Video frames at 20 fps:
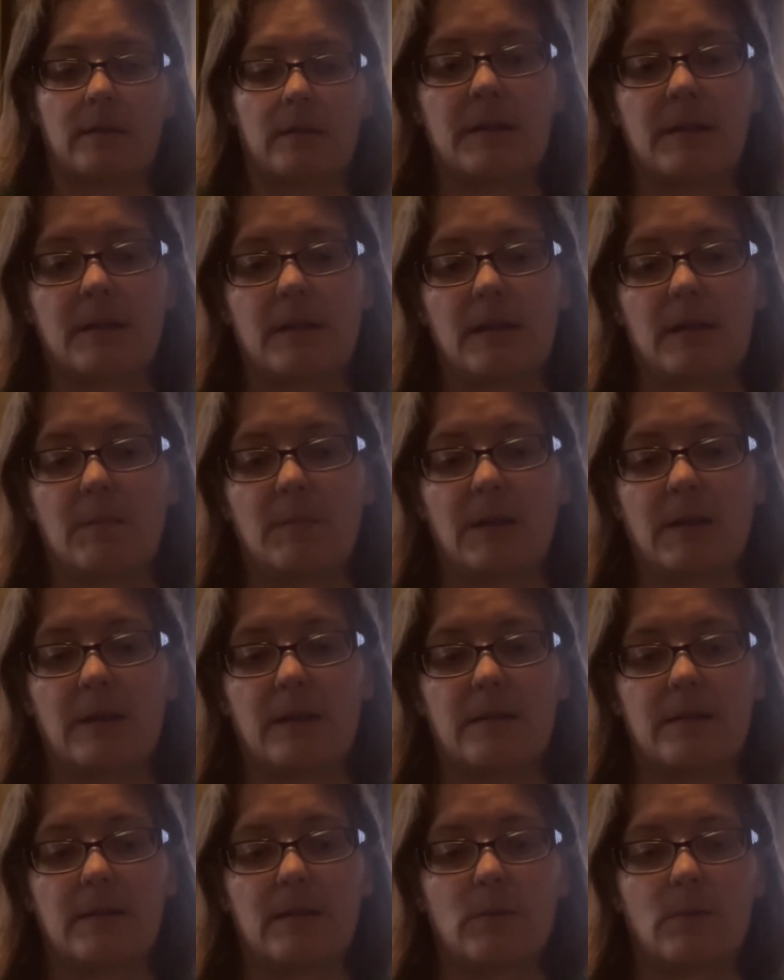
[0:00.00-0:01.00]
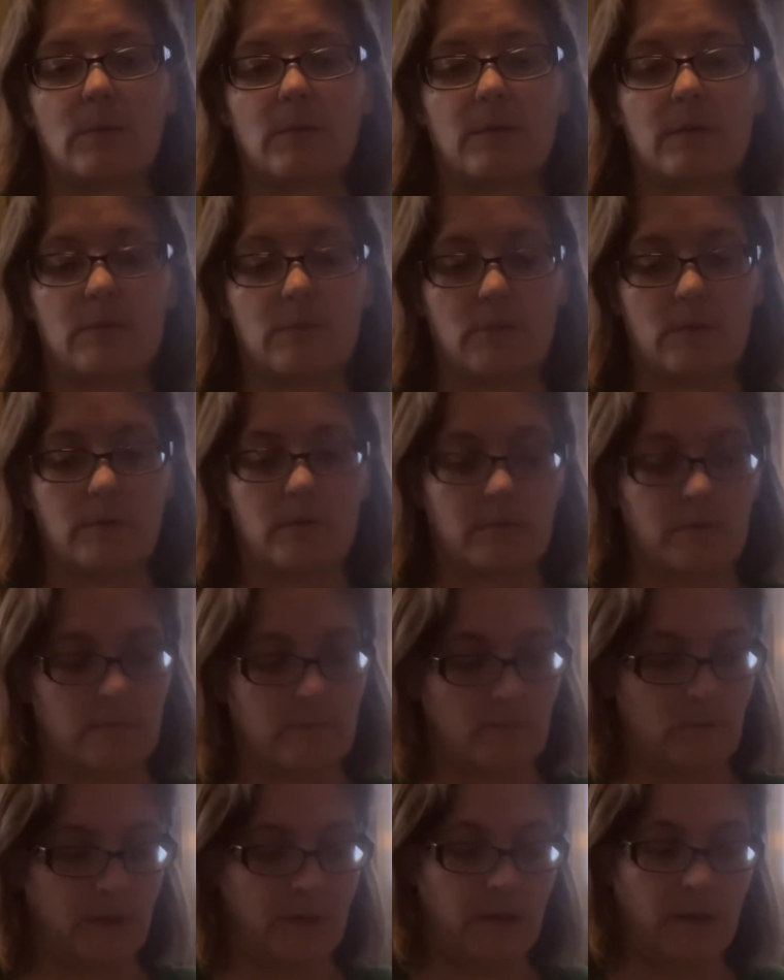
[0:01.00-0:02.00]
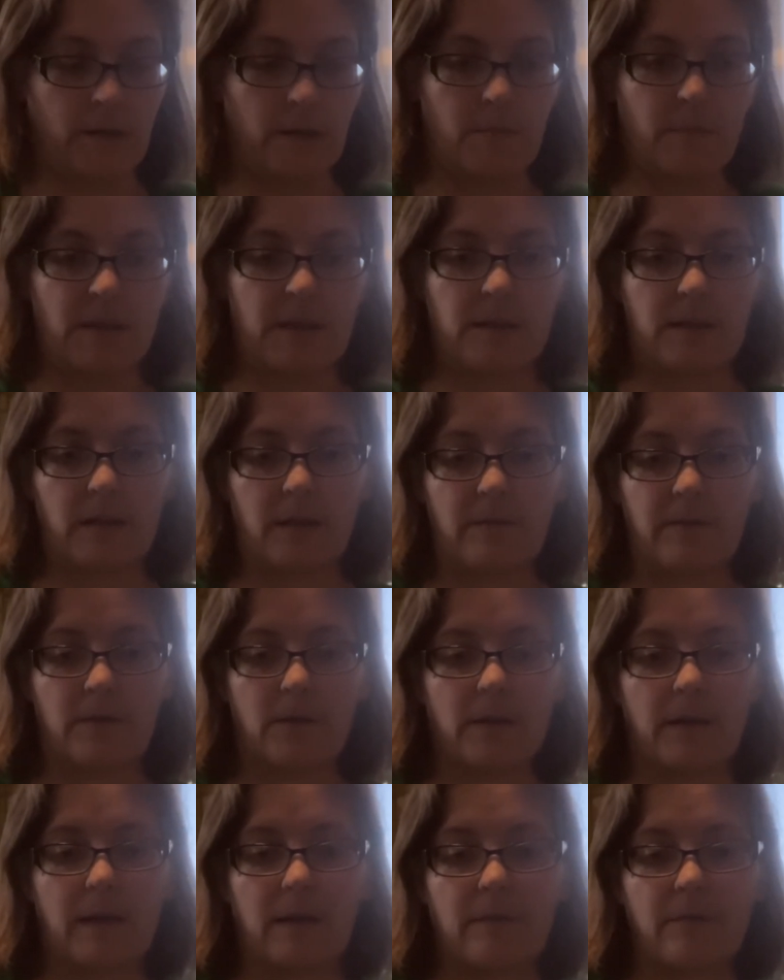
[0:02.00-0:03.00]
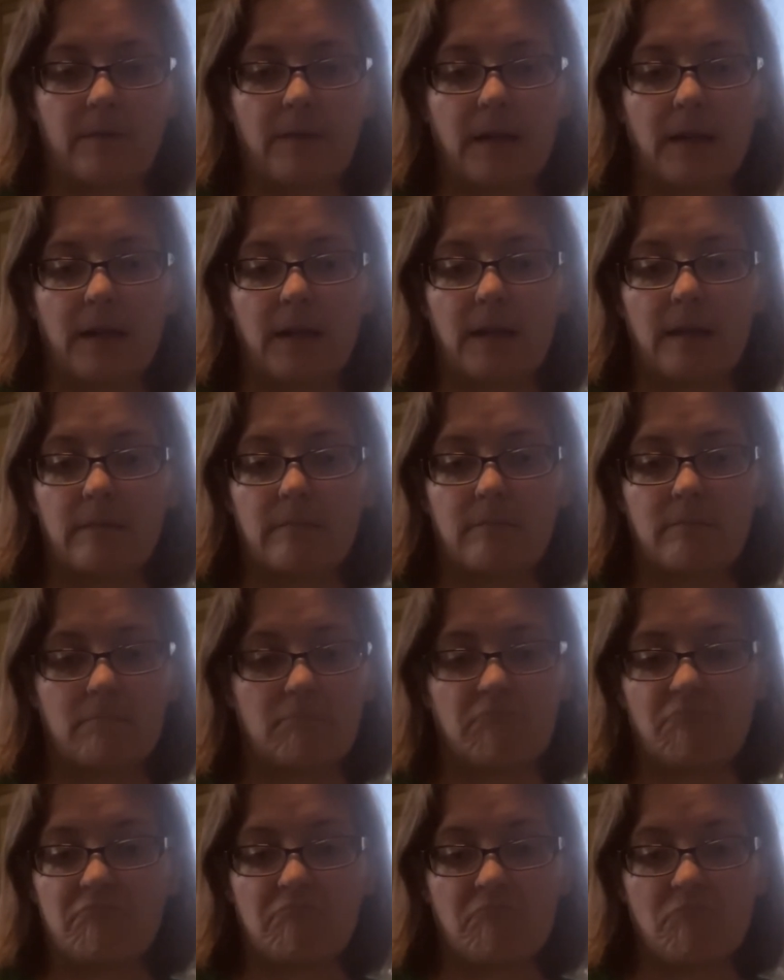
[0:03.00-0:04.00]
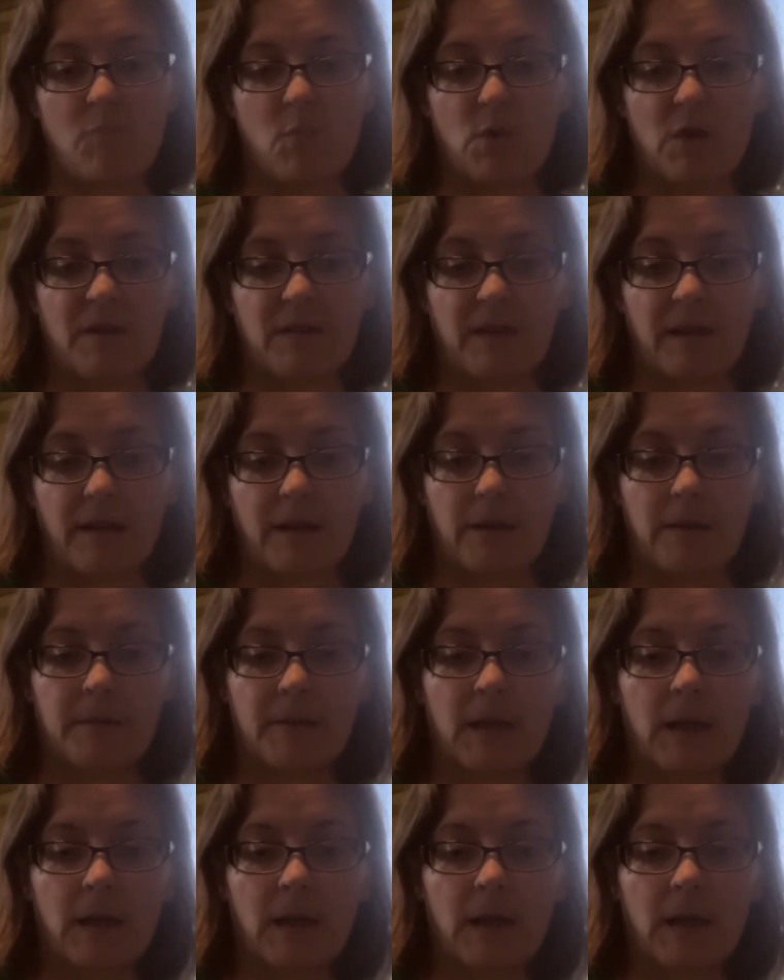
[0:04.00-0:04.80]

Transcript: city because it was going to be safer if they weren't there.